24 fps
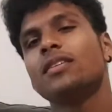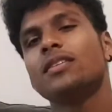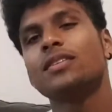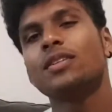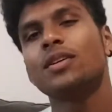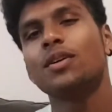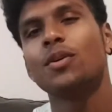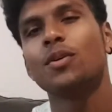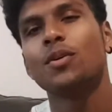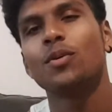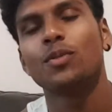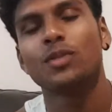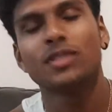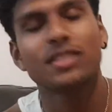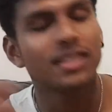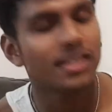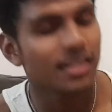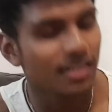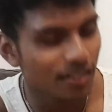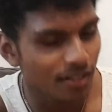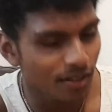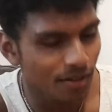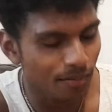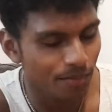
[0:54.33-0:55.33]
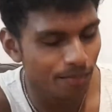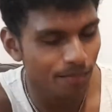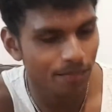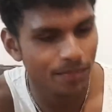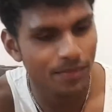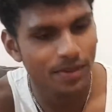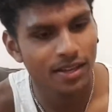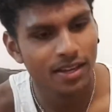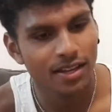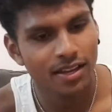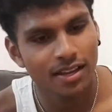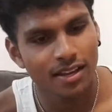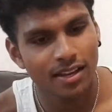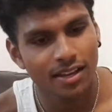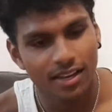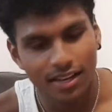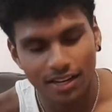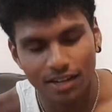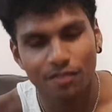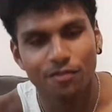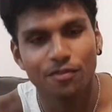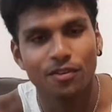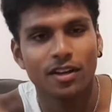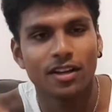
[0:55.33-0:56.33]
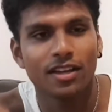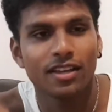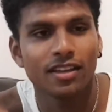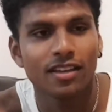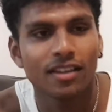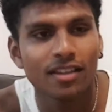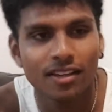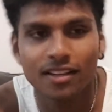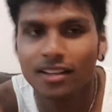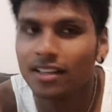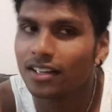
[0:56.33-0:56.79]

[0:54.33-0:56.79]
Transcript: So seeing them in a fight,